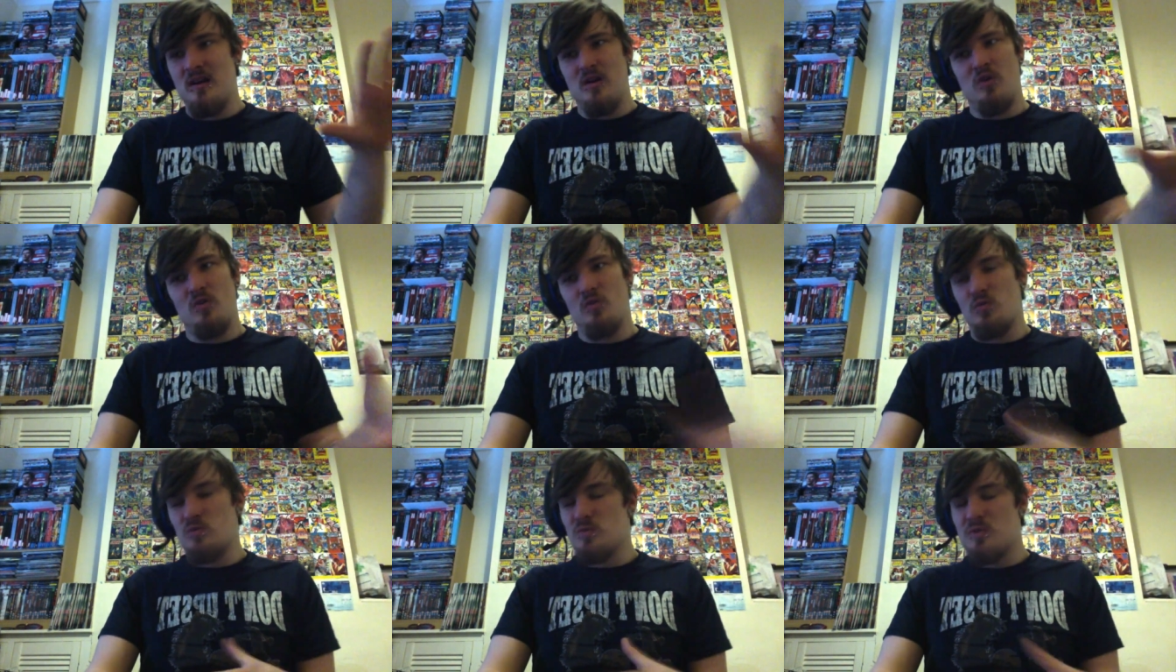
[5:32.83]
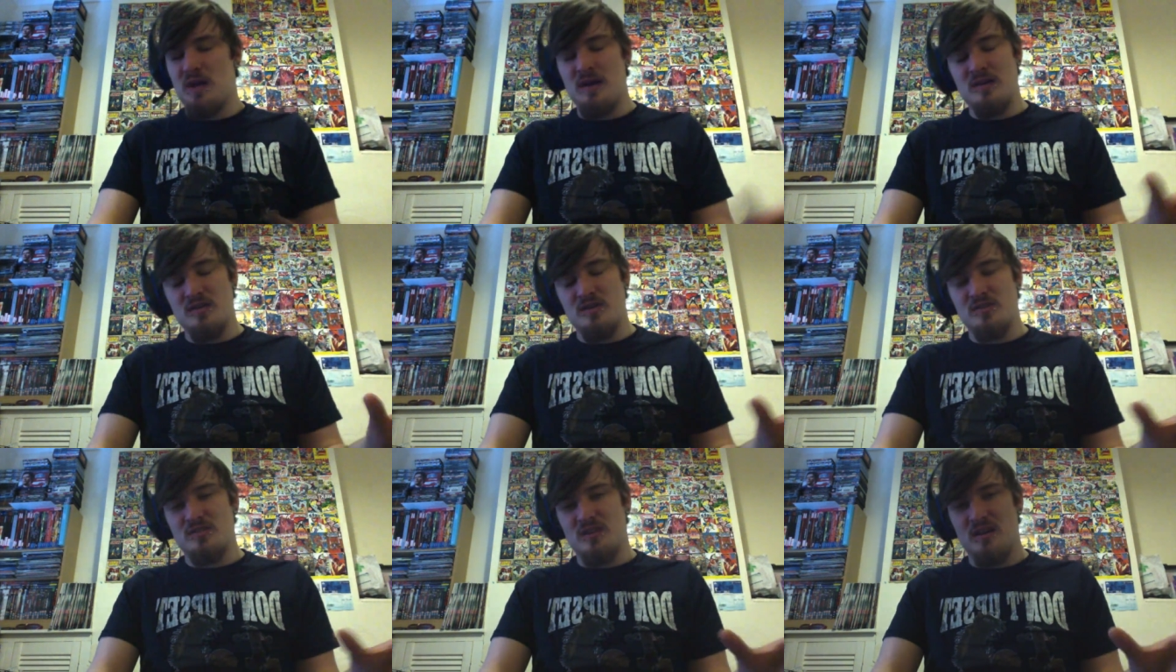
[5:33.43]
all that
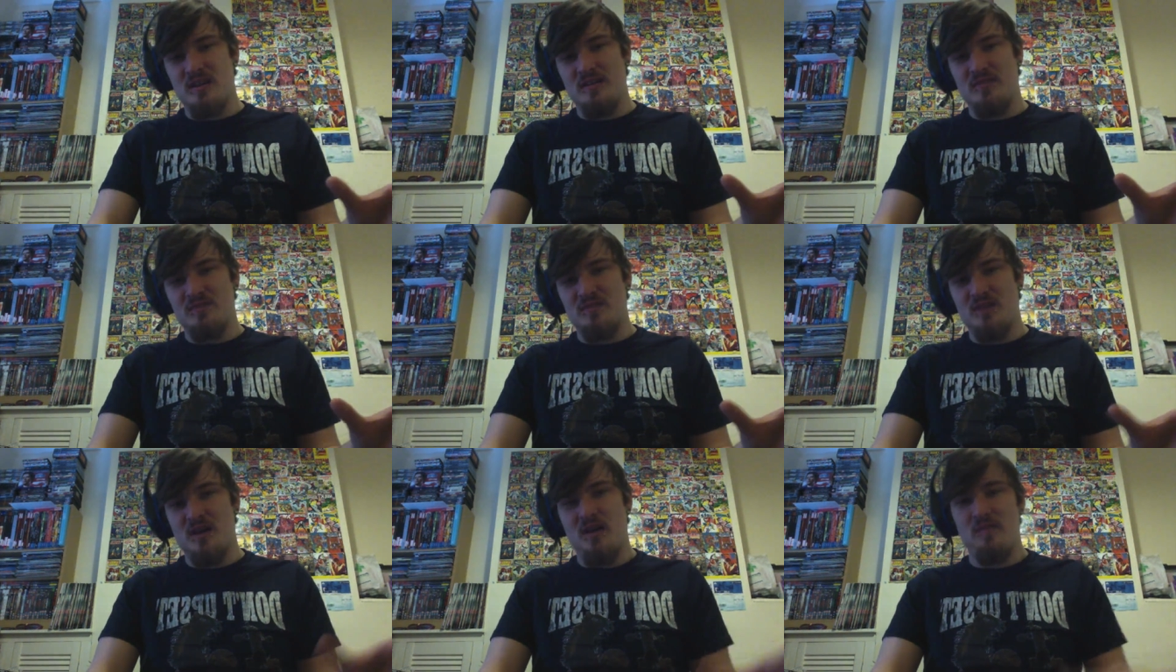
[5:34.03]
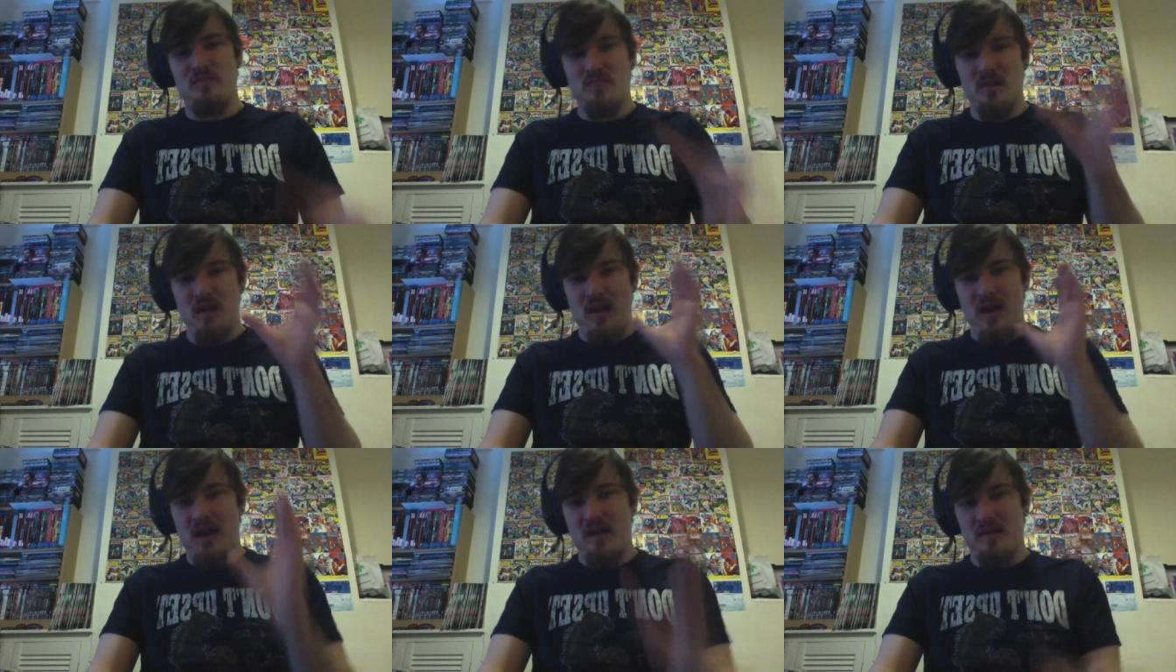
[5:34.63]
good kind of stuff.
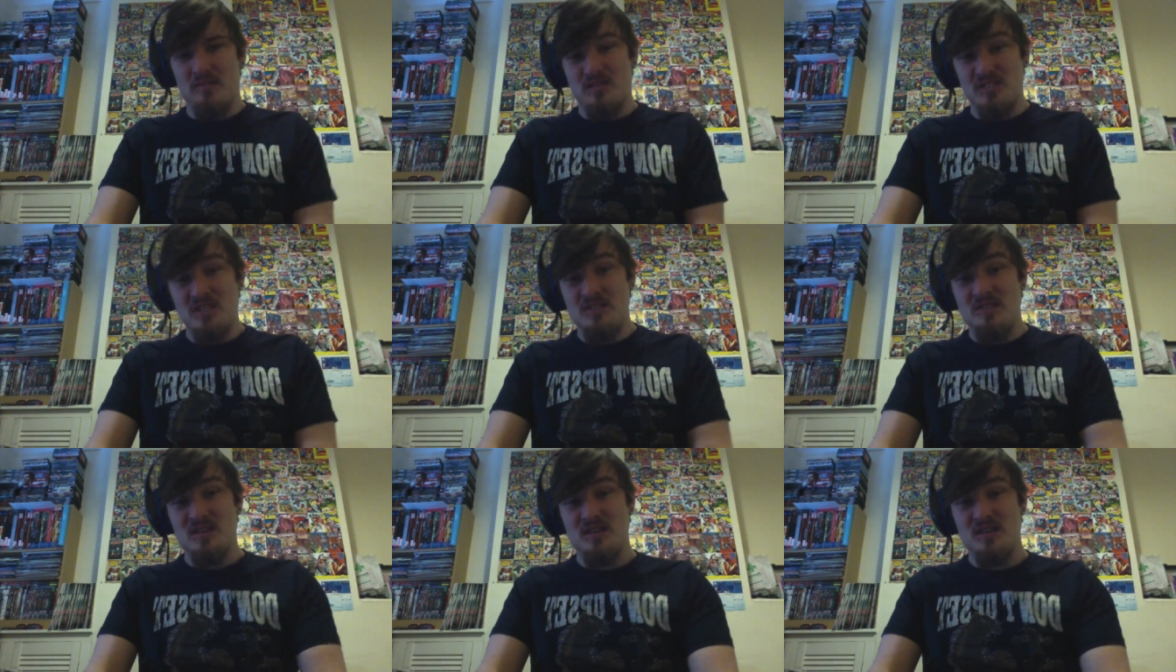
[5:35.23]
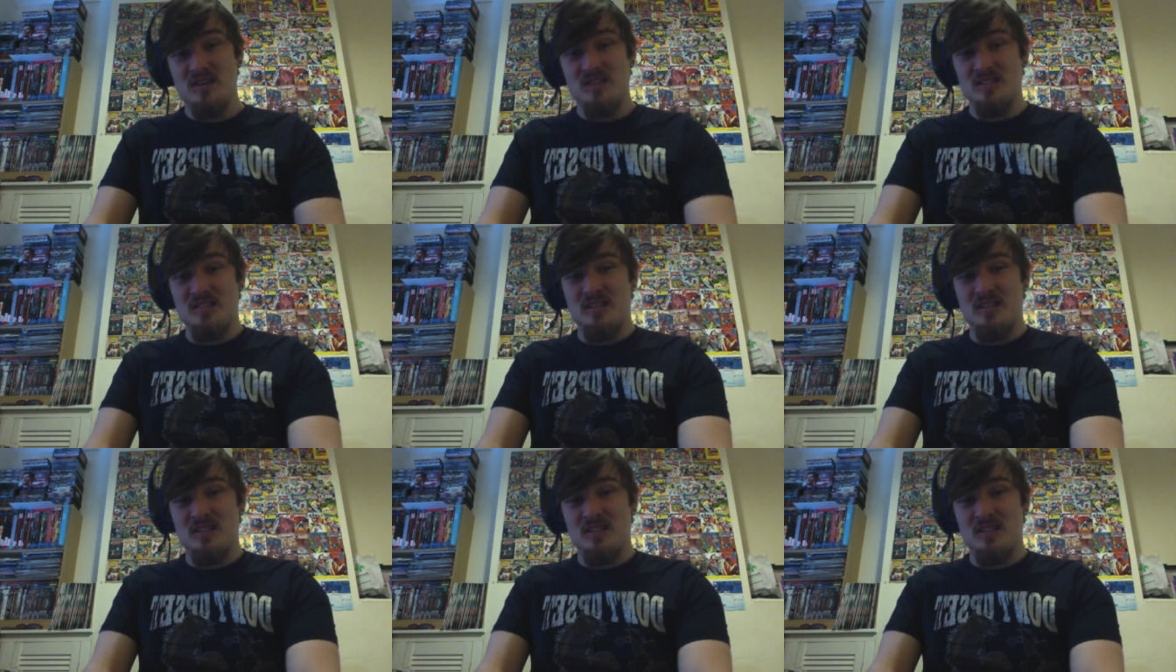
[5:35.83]
And I'll see you guys in the